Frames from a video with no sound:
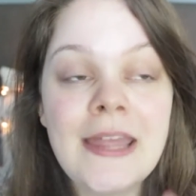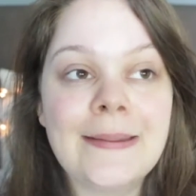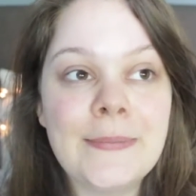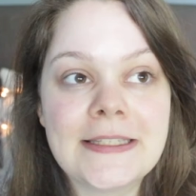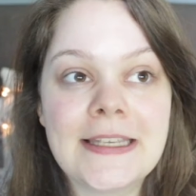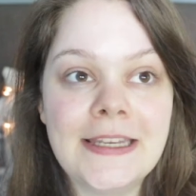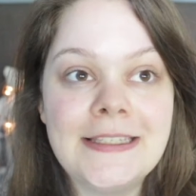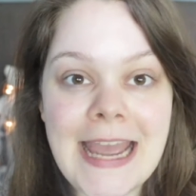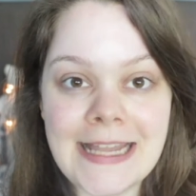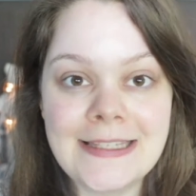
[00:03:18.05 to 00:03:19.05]
that my skin
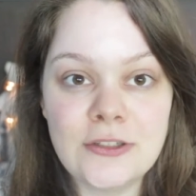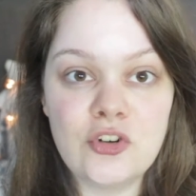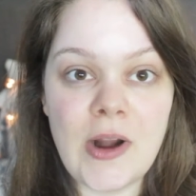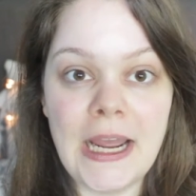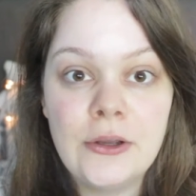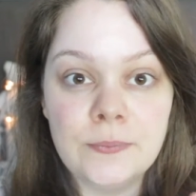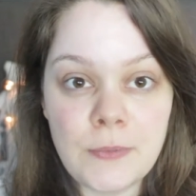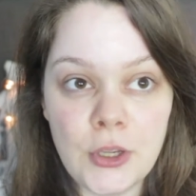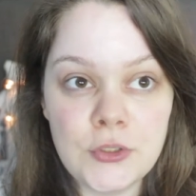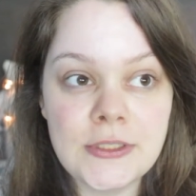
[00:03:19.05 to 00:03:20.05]
tends to dry out
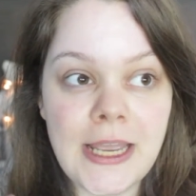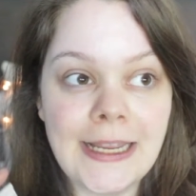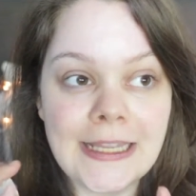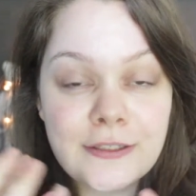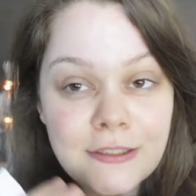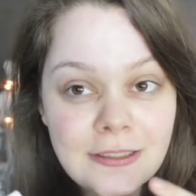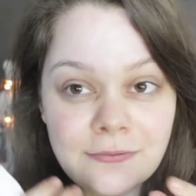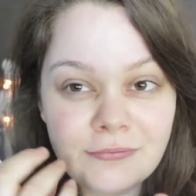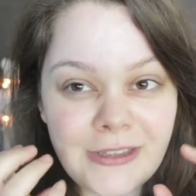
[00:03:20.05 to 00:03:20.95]
most and gets